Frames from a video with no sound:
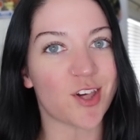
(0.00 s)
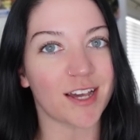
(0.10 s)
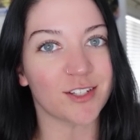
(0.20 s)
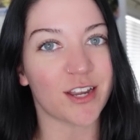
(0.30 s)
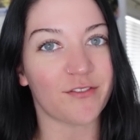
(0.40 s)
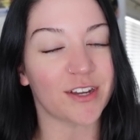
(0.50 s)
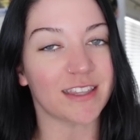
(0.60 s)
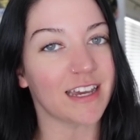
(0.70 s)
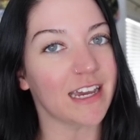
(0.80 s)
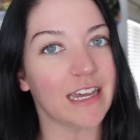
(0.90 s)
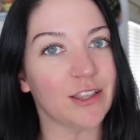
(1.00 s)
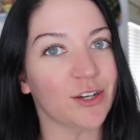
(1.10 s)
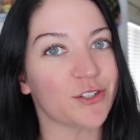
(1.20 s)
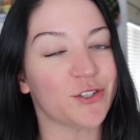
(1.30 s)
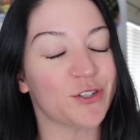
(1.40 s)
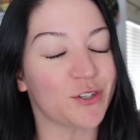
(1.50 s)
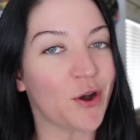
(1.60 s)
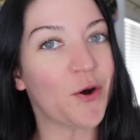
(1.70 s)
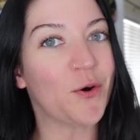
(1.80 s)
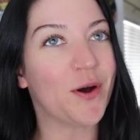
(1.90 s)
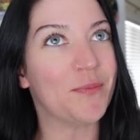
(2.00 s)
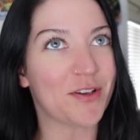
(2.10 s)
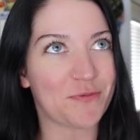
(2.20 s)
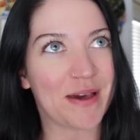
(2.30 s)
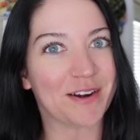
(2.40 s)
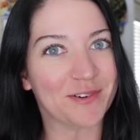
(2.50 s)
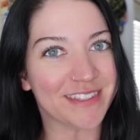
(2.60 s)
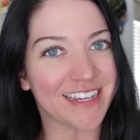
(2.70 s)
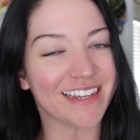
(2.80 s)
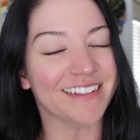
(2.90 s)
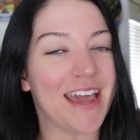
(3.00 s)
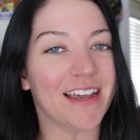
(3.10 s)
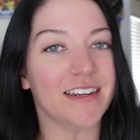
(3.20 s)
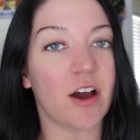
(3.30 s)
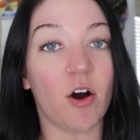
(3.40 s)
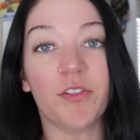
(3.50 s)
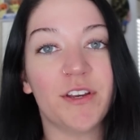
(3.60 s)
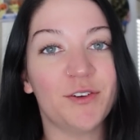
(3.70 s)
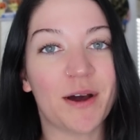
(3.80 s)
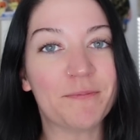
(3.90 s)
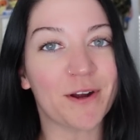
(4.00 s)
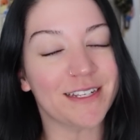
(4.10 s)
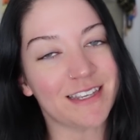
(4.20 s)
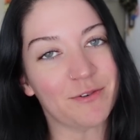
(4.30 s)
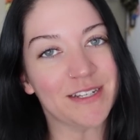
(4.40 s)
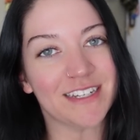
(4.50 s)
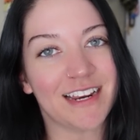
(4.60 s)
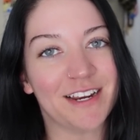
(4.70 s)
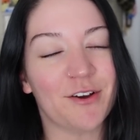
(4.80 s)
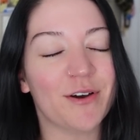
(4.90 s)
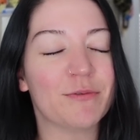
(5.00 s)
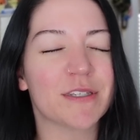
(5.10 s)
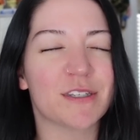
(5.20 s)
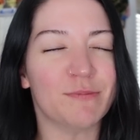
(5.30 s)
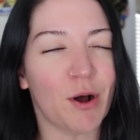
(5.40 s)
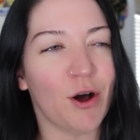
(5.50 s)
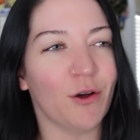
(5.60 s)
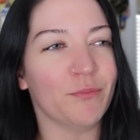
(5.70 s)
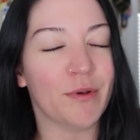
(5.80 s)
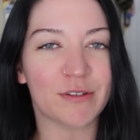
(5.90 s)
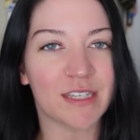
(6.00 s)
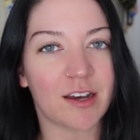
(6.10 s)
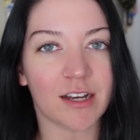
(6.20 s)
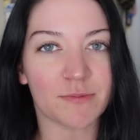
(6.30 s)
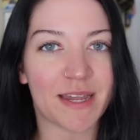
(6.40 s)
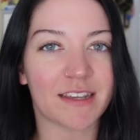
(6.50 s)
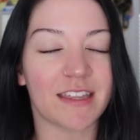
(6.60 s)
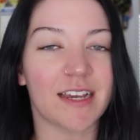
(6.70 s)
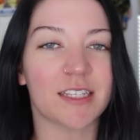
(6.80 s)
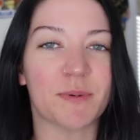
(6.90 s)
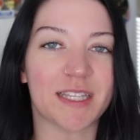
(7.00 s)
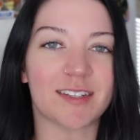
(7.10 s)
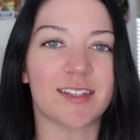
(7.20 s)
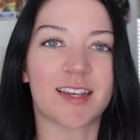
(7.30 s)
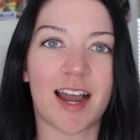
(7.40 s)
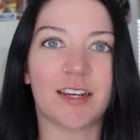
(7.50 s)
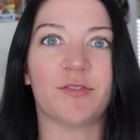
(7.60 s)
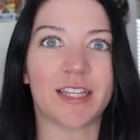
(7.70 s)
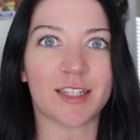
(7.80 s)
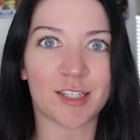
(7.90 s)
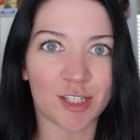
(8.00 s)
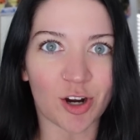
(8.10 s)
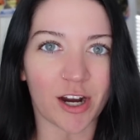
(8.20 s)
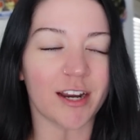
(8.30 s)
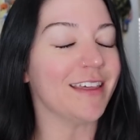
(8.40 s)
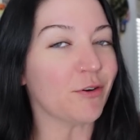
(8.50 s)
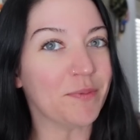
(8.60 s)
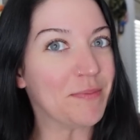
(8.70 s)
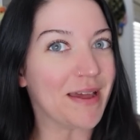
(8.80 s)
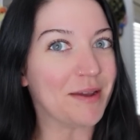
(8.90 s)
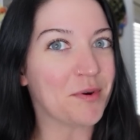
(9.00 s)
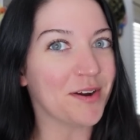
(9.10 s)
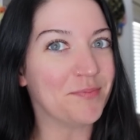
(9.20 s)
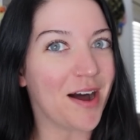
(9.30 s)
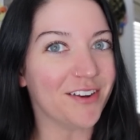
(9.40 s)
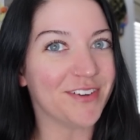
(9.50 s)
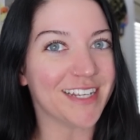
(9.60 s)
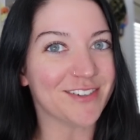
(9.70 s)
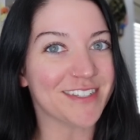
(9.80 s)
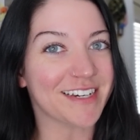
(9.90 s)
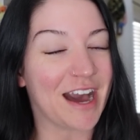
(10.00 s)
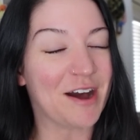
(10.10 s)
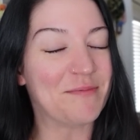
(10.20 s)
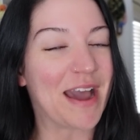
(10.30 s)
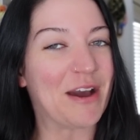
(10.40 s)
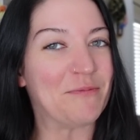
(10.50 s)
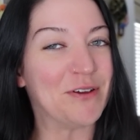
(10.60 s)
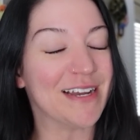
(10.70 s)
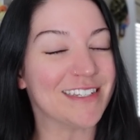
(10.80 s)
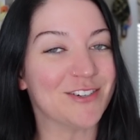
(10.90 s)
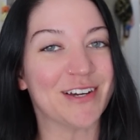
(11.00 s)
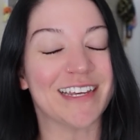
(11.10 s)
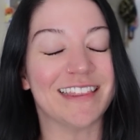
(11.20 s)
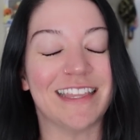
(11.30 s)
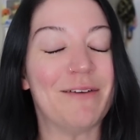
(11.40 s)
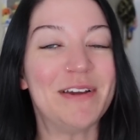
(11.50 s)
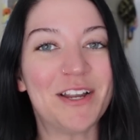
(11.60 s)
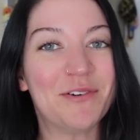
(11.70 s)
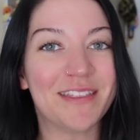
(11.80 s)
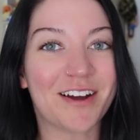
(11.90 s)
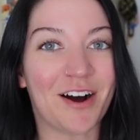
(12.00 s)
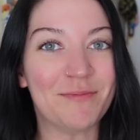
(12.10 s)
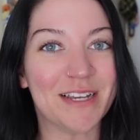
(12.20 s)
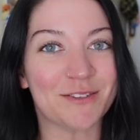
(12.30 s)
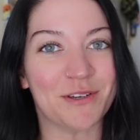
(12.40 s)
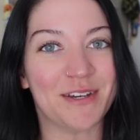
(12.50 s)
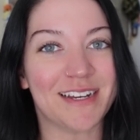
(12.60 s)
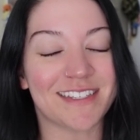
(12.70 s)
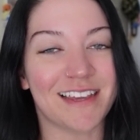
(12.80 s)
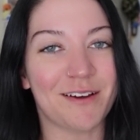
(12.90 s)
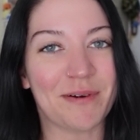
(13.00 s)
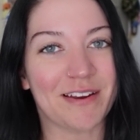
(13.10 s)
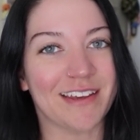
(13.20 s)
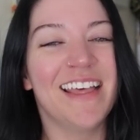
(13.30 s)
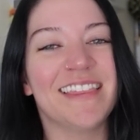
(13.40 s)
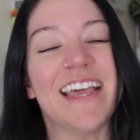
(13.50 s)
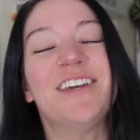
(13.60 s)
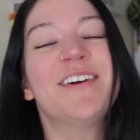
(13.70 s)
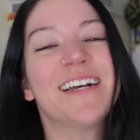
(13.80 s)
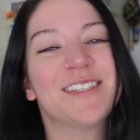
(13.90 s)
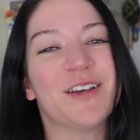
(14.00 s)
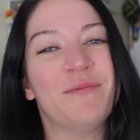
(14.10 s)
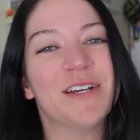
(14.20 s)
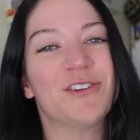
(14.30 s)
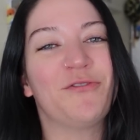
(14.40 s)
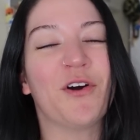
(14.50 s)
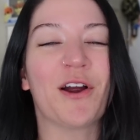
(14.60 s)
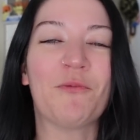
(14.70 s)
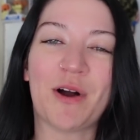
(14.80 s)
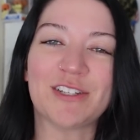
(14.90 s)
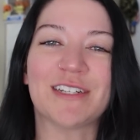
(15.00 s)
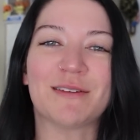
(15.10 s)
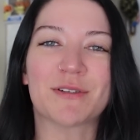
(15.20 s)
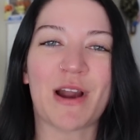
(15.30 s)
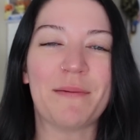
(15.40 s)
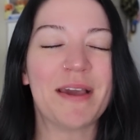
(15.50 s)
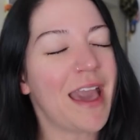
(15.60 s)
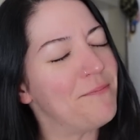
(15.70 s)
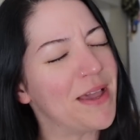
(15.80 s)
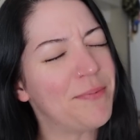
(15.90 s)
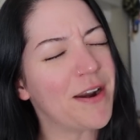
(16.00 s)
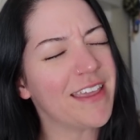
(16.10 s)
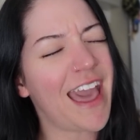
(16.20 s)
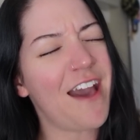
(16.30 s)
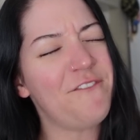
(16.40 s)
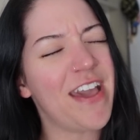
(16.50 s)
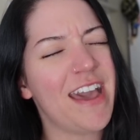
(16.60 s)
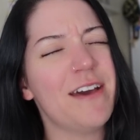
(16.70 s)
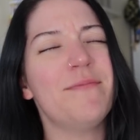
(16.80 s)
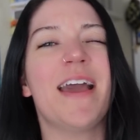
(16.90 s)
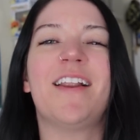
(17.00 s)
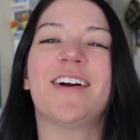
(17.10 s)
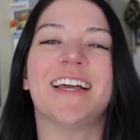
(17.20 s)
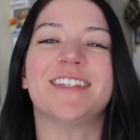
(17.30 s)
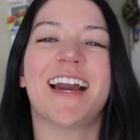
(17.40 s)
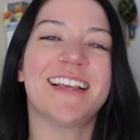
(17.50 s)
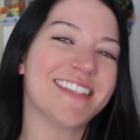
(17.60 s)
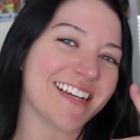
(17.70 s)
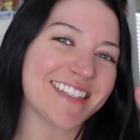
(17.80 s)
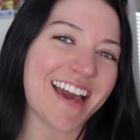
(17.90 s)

changed everything. It looks so much better with tint and all the new upgrades that we did. I know it was small, mostly cosmetic things, but this is kind of like the start. There will be many more mod videos videos to come. I hope you guys enjoyed it. Let me know in the comments what you guys think about it. Thank you guys so much for watching, subscribing, and being a part of the Kat fam, and I'll catch you guys next